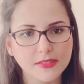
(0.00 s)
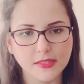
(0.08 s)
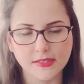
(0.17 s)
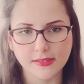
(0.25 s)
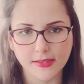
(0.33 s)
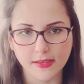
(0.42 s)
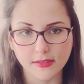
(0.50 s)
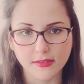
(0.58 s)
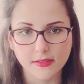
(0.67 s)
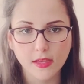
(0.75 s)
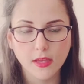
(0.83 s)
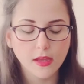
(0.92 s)
in this
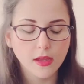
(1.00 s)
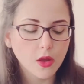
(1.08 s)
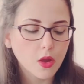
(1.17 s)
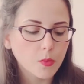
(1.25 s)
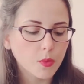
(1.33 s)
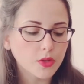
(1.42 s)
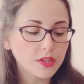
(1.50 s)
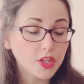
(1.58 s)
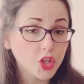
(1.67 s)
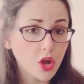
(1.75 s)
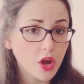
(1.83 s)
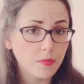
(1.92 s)
case? Well, the
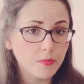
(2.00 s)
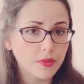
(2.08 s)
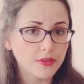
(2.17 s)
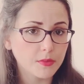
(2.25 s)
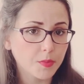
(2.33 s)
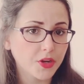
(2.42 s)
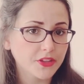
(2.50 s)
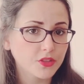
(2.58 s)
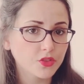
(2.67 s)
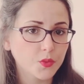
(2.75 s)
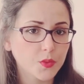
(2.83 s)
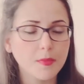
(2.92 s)
DOM is
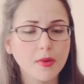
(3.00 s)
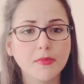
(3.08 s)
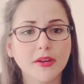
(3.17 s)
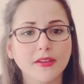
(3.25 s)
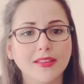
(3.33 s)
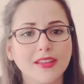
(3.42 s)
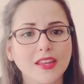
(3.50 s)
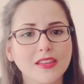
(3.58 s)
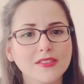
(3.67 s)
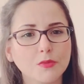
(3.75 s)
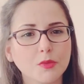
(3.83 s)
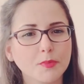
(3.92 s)
important to remember that
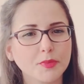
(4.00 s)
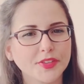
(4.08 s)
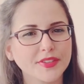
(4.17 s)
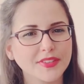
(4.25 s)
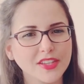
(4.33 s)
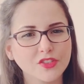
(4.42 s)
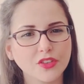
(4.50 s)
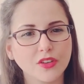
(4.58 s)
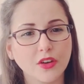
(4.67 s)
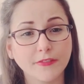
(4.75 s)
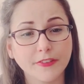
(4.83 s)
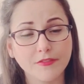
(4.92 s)
it's a representation
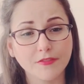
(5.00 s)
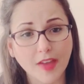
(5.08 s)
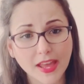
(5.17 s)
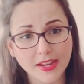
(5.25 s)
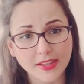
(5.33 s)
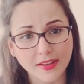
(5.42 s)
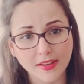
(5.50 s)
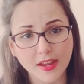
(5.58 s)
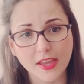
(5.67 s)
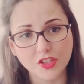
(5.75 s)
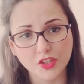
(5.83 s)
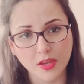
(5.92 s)
of a valid
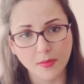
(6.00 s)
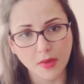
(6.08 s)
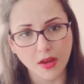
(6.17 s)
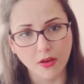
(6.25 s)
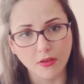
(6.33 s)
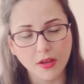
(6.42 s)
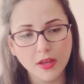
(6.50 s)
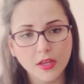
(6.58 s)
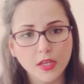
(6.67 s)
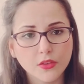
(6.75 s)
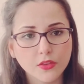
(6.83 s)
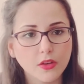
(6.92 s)
HTML.
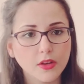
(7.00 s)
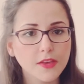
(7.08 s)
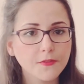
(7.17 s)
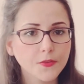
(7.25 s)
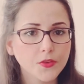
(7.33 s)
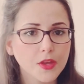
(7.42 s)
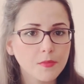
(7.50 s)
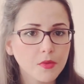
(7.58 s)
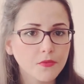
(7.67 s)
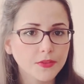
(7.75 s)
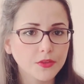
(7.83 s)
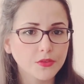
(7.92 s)
So if some
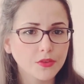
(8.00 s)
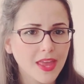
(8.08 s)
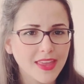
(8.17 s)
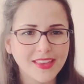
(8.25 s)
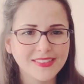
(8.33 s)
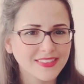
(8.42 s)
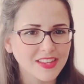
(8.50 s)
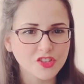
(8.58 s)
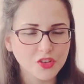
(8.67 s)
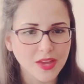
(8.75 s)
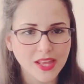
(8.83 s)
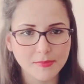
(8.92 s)
of those
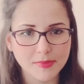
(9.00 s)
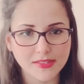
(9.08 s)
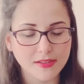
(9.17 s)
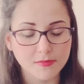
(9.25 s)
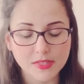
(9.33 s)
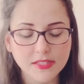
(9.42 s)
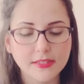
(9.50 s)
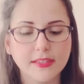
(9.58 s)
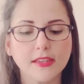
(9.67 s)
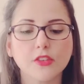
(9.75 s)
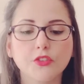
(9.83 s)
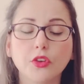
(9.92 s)
essential elements are
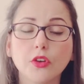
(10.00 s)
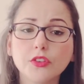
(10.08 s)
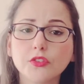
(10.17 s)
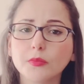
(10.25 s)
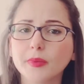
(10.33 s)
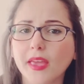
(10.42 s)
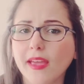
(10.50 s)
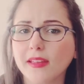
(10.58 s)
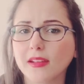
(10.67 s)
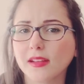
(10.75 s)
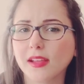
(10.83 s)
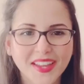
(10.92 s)
missing, it's going to be
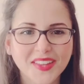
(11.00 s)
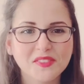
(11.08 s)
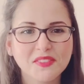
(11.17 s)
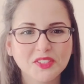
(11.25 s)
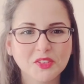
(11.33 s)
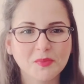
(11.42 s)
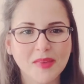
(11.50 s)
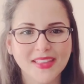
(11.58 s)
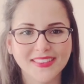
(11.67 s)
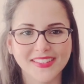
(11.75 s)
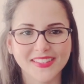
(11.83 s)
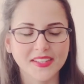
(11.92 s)
added kind of
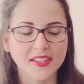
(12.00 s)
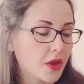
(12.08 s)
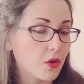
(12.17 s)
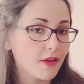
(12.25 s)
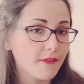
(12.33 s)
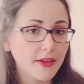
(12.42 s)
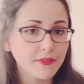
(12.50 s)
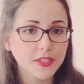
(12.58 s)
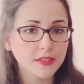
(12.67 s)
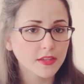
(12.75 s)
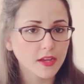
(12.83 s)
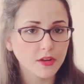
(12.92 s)
automatically.
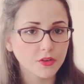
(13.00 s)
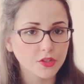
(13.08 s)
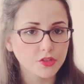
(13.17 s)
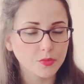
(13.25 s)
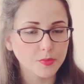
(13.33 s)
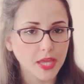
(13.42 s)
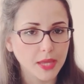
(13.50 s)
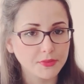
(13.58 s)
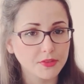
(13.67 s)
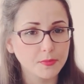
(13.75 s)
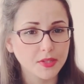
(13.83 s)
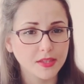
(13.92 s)
However, they are going to be
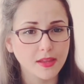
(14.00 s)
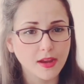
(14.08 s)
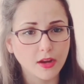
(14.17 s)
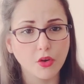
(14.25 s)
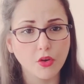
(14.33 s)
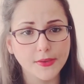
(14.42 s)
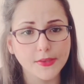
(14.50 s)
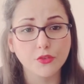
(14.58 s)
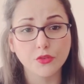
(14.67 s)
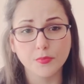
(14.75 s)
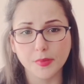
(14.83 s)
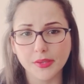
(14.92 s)
empty, but they are going
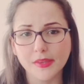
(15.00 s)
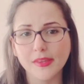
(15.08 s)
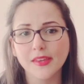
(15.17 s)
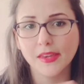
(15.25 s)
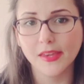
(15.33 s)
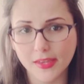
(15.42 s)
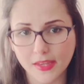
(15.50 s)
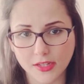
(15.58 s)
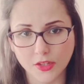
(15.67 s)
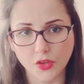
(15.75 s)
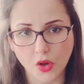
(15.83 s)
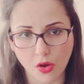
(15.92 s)
to be in
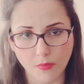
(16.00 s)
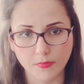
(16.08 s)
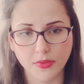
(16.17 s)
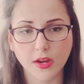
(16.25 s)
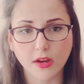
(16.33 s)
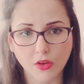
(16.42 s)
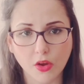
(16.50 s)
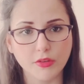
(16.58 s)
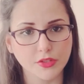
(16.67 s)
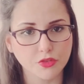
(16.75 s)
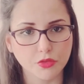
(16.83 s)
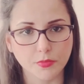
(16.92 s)
the DOM. They are
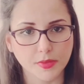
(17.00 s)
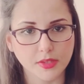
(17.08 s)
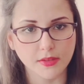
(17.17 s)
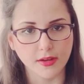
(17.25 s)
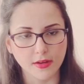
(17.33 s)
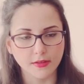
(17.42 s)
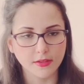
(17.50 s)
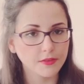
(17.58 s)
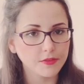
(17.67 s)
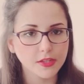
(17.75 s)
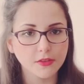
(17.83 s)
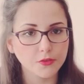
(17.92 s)
going to be there,
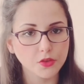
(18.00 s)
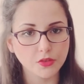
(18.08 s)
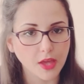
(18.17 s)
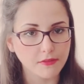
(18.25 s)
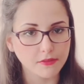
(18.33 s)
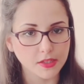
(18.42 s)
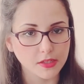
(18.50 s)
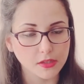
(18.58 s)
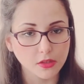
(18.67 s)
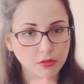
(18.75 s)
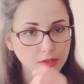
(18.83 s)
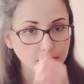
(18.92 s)
even if you haven't
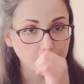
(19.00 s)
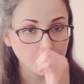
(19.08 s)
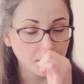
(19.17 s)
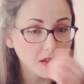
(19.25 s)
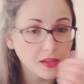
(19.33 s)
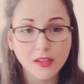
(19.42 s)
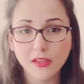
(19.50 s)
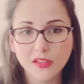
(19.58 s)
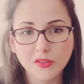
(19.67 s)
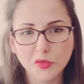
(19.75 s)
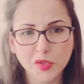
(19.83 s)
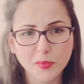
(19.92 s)
included them
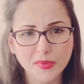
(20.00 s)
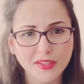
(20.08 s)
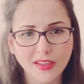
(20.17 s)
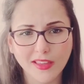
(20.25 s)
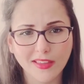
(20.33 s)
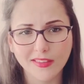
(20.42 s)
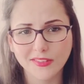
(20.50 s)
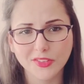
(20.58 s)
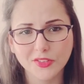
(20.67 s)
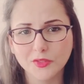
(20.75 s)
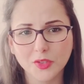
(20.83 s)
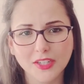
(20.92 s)
you won't be uh, uh, you
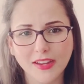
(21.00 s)
won't